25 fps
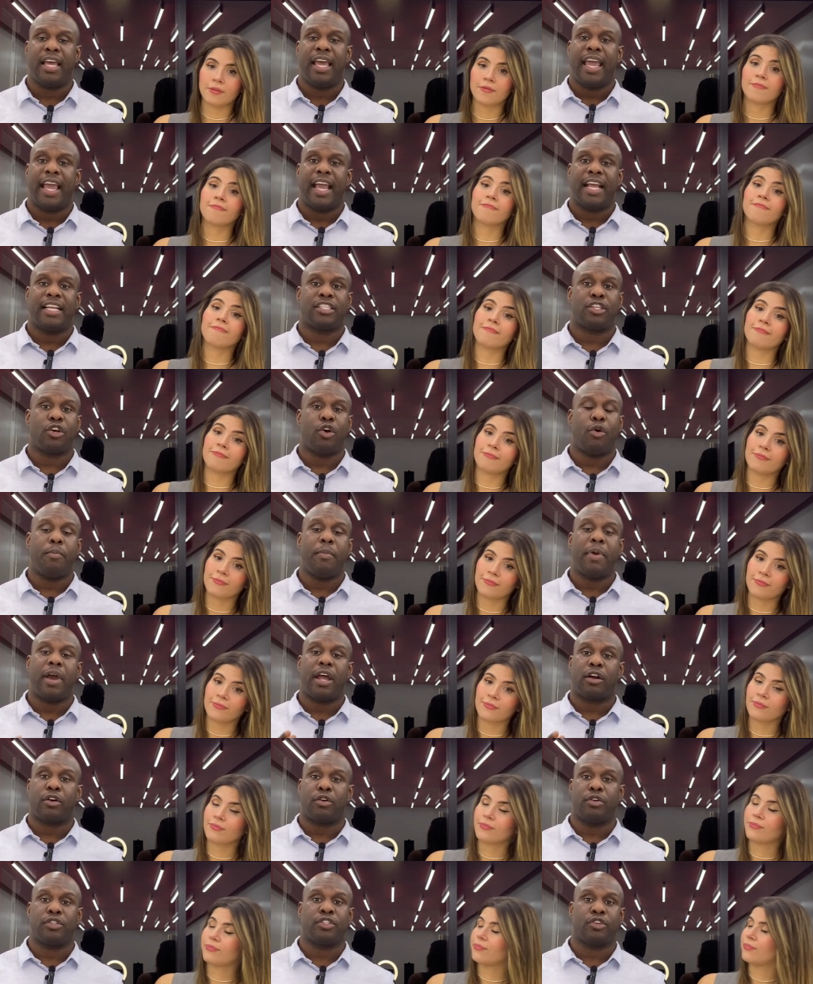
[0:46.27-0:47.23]
Speaker 1: And so
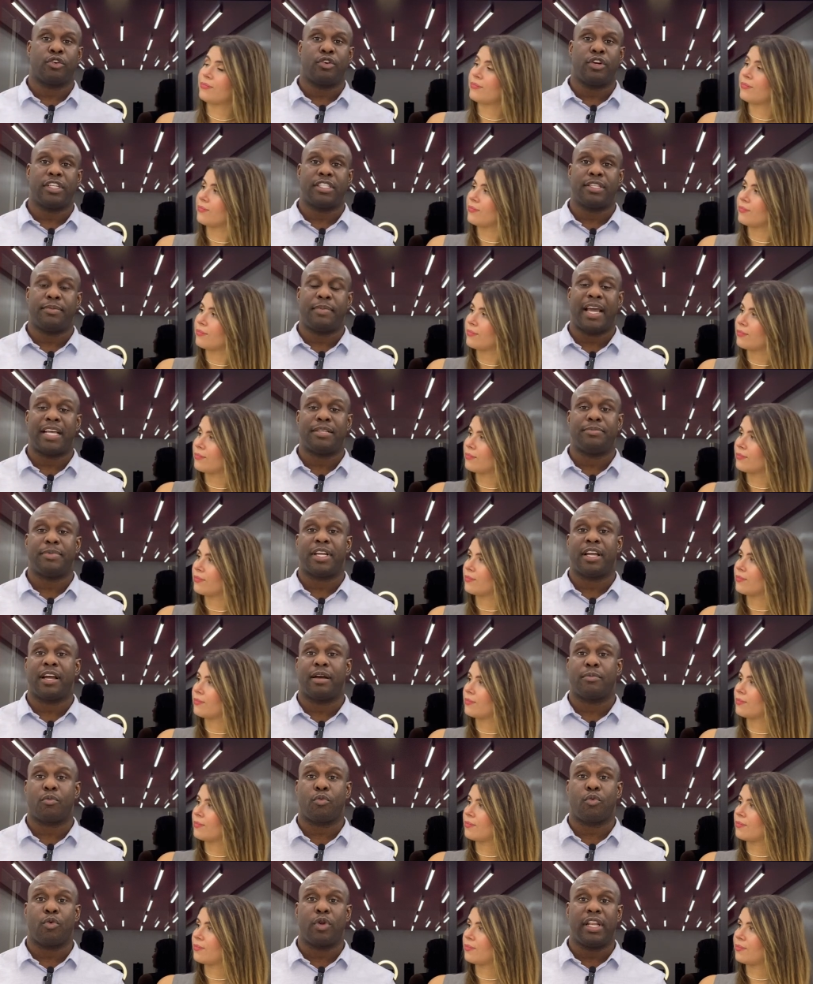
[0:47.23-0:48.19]
medical tourism has
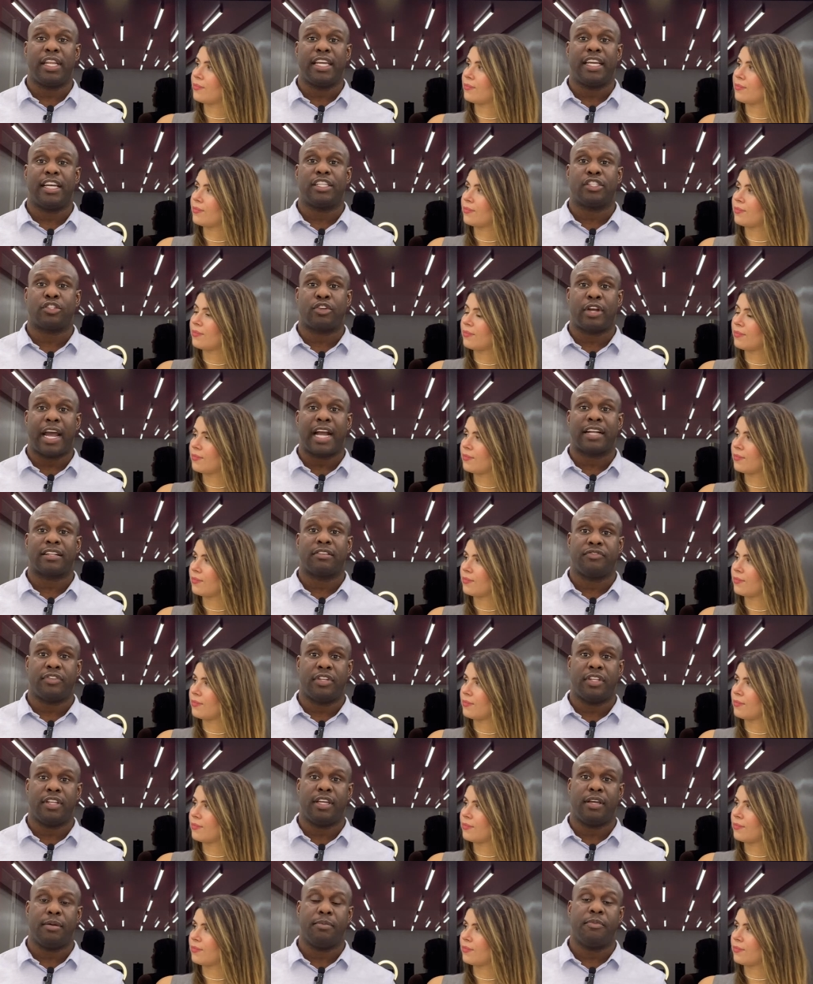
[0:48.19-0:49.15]
become really attractive to
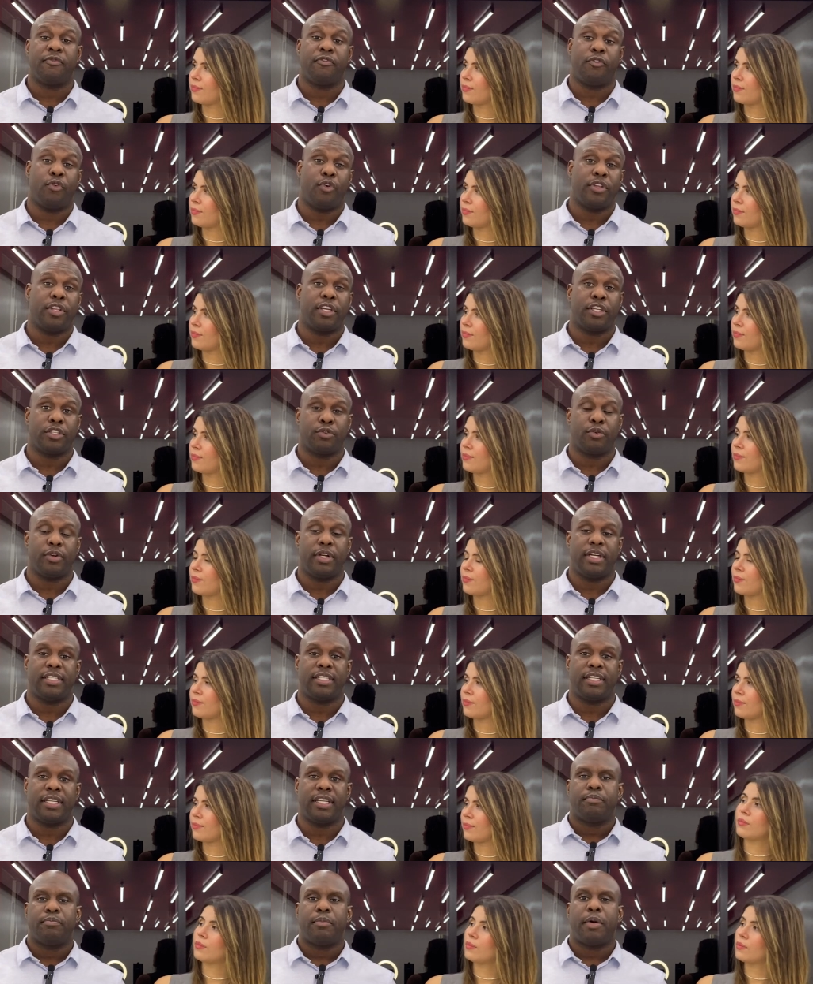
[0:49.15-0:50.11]
them for this
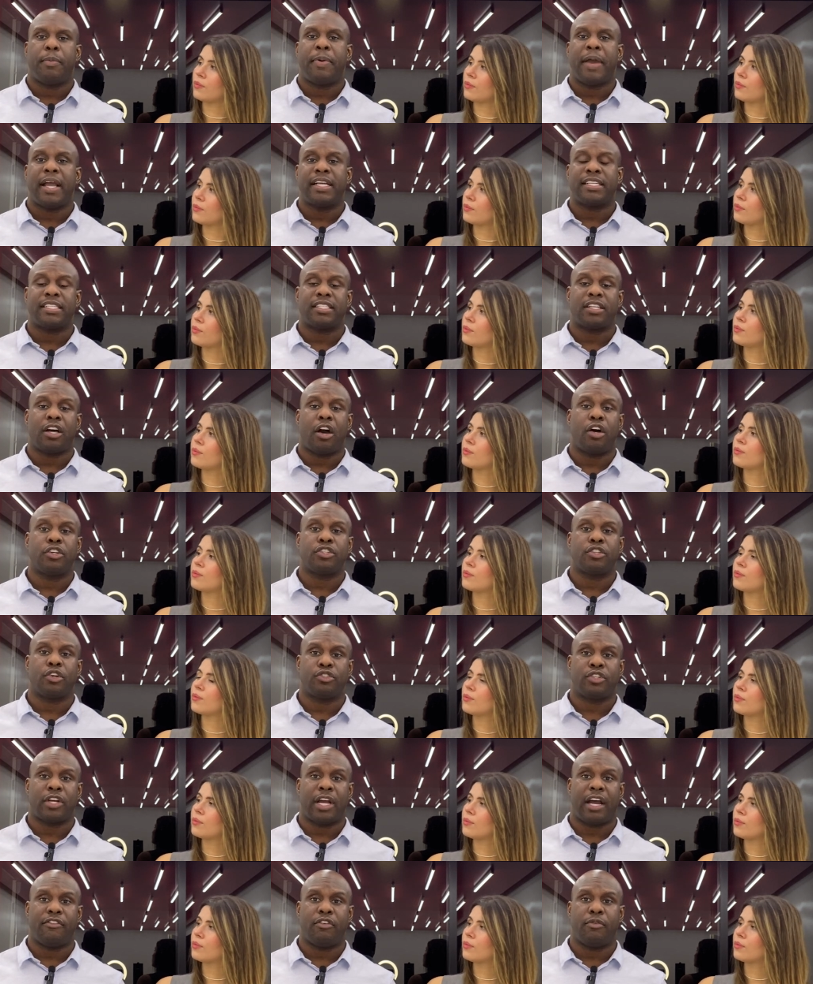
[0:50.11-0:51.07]
reason. But patients also
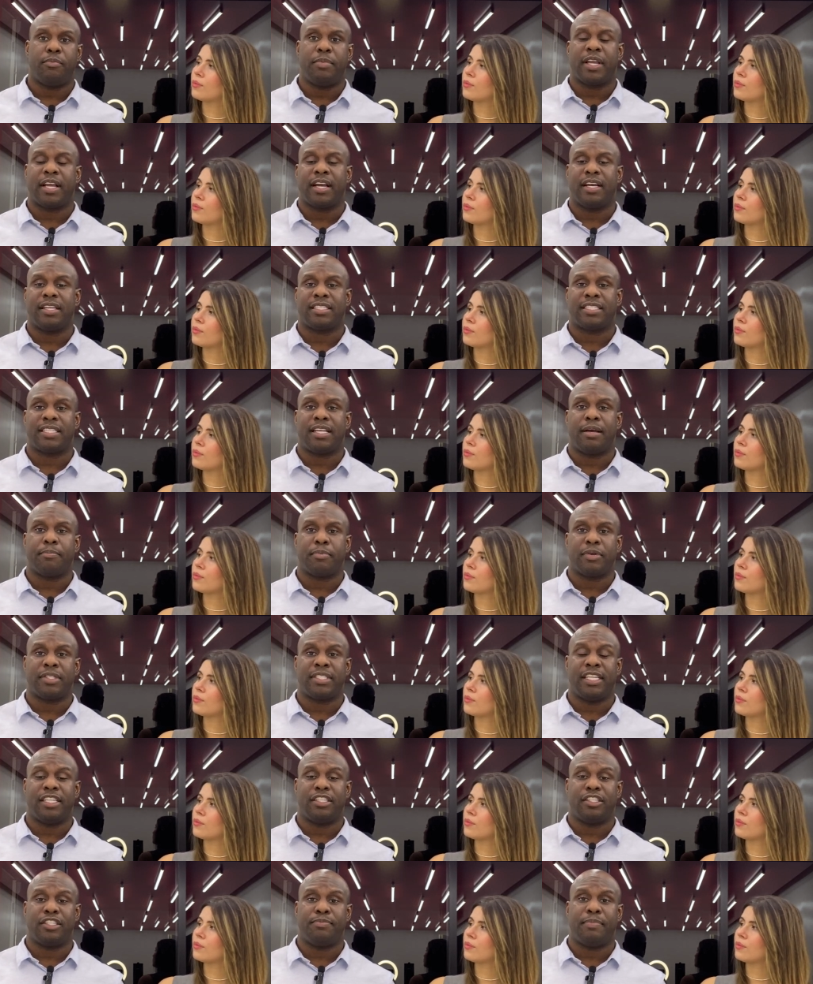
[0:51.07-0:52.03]
travel because some
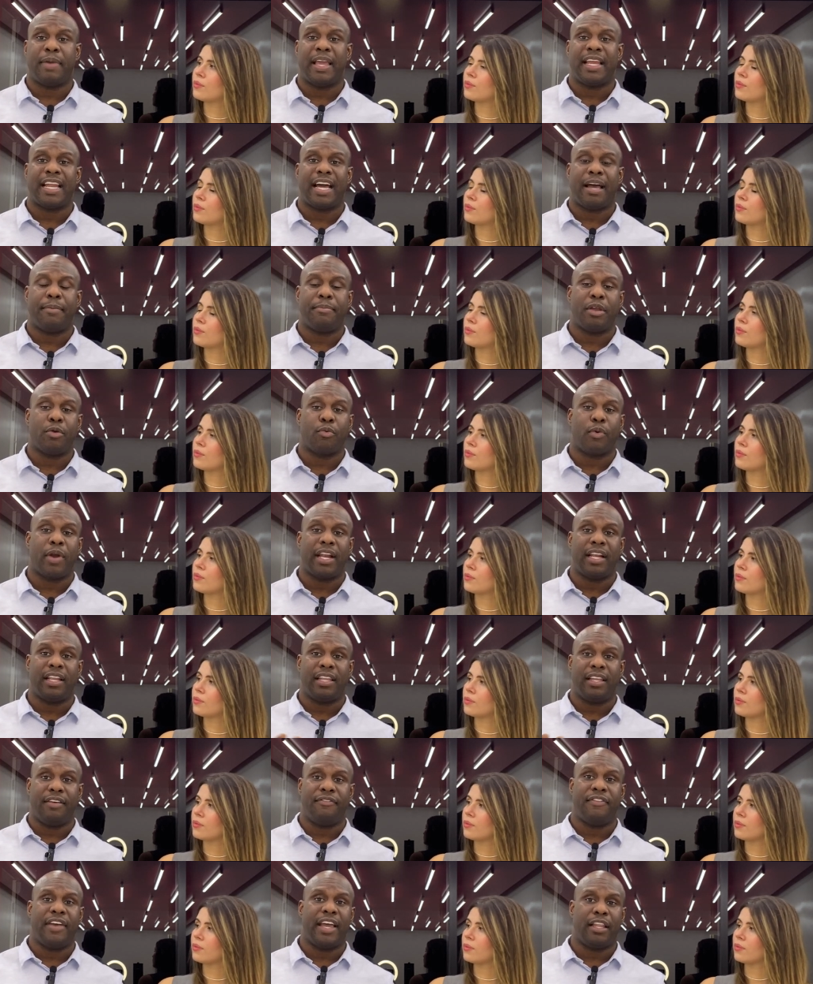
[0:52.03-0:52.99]
procedures may not be
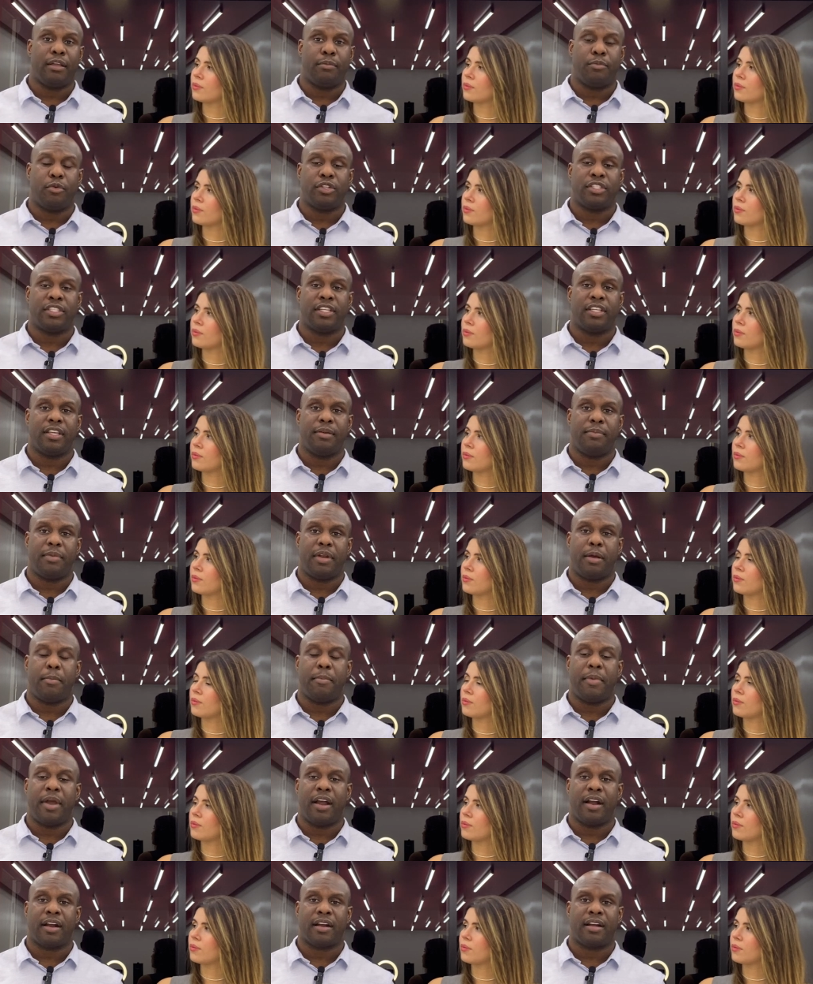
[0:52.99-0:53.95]
readily available to them in
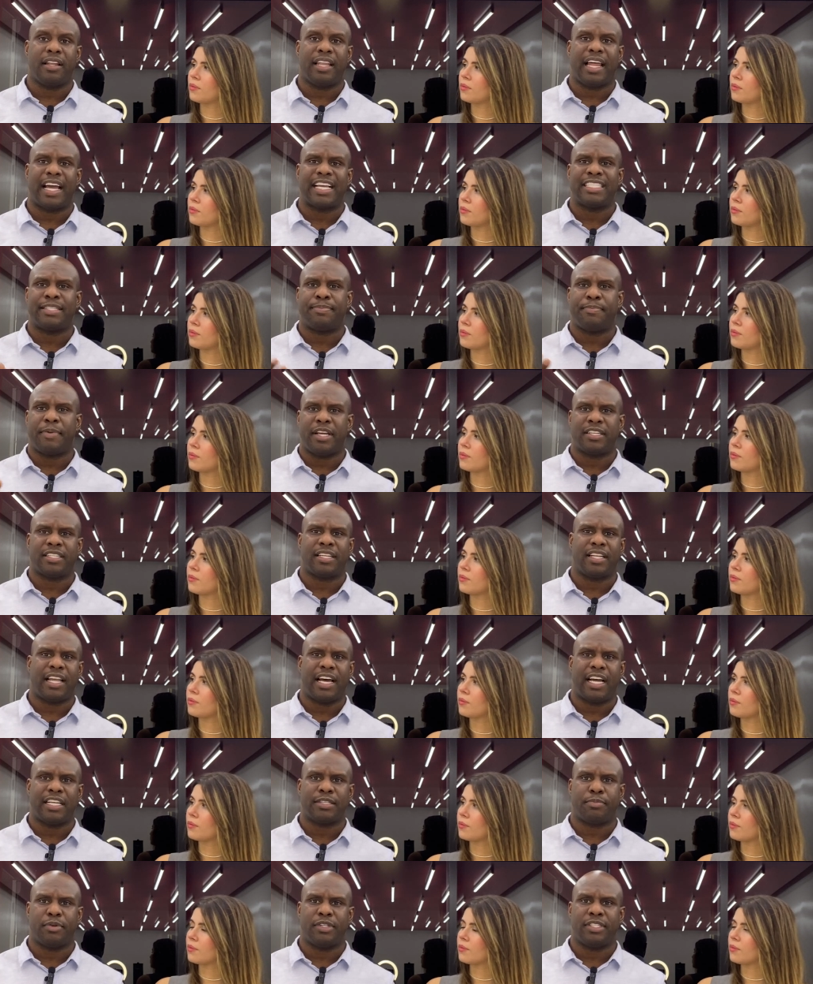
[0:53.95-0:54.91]
America, like
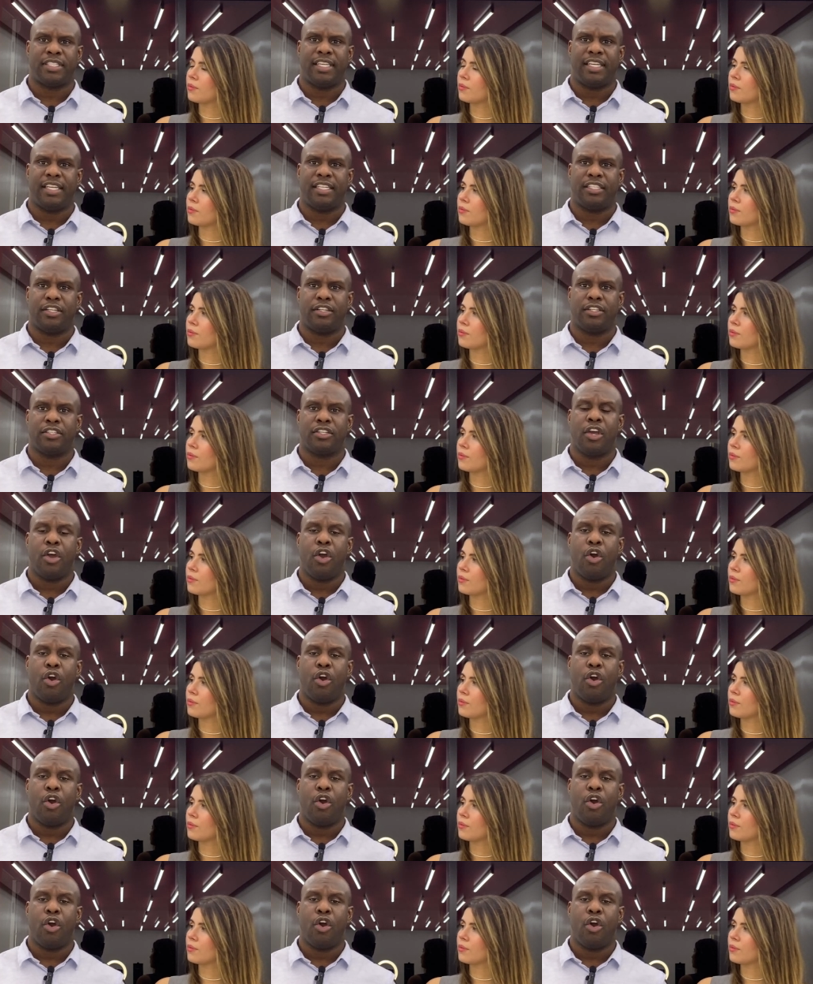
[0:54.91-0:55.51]
specialized procedures